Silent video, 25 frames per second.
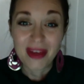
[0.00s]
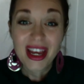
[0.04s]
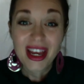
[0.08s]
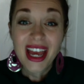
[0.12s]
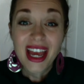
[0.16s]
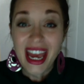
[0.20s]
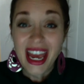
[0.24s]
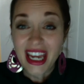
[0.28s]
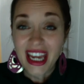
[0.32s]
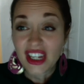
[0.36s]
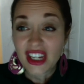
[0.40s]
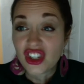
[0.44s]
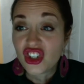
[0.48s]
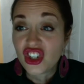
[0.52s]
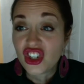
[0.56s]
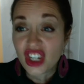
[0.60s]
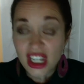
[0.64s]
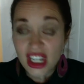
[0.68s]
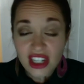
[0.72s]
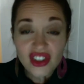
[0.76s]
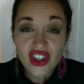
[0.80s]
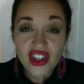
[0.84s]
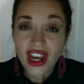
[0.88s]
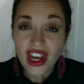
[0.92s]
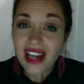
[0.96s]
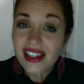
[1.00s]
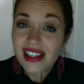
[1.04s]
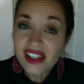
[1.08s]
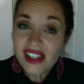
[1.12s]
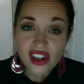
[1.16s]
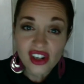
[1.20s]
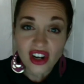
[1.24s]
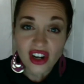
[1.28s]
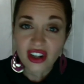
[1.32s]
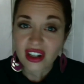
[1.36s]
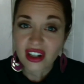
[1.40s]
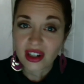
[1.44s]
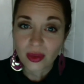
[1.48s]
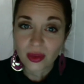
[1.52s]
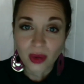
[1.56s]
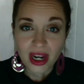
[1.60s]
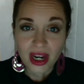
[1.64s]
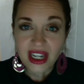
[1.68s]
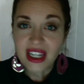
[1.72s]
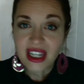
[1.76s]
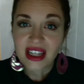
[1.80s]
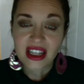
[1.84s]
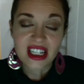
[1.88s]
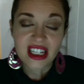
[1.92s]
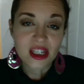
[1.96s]
And she just started
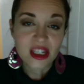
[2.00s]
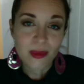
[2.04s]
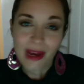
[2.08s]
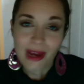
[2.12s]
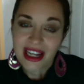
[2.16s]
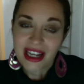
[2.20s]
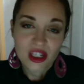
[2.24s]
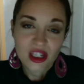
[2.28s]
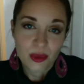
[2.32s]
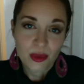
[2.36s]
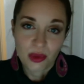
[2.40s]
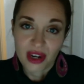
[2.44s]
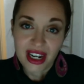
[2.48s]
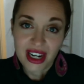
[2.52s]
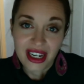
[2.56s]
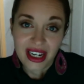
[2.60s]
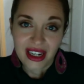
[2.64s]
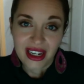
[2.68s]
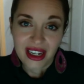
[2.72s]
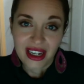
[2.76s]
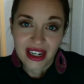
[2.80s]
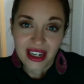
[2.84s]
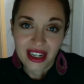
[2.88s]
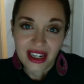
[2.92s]
running this past spring.